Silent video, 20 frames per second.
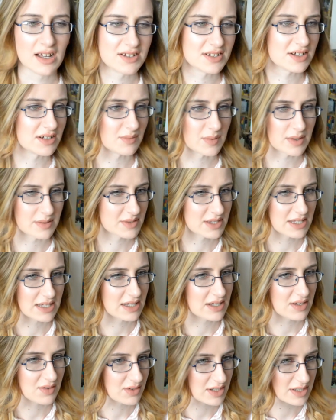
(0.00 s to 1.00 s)
I don't know why I'm
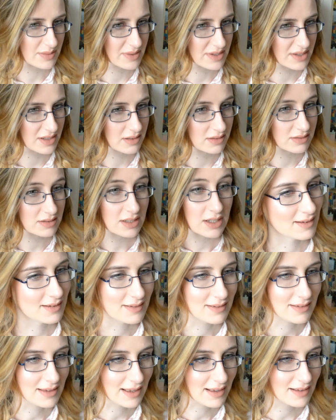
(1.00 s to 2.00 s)
singing Christmas song.
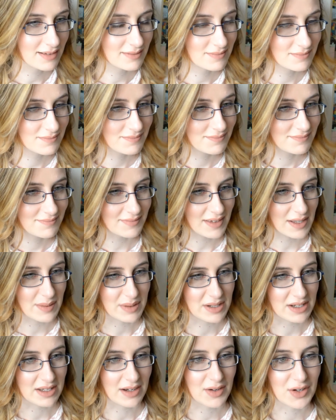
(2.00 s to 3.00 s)
Yeah, I'm
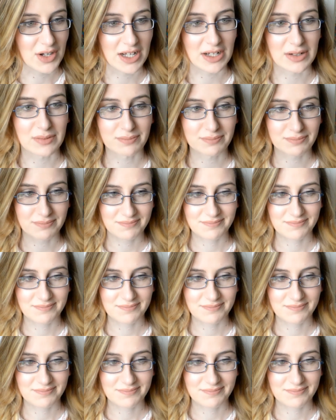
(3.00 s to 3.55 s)
gonna go now.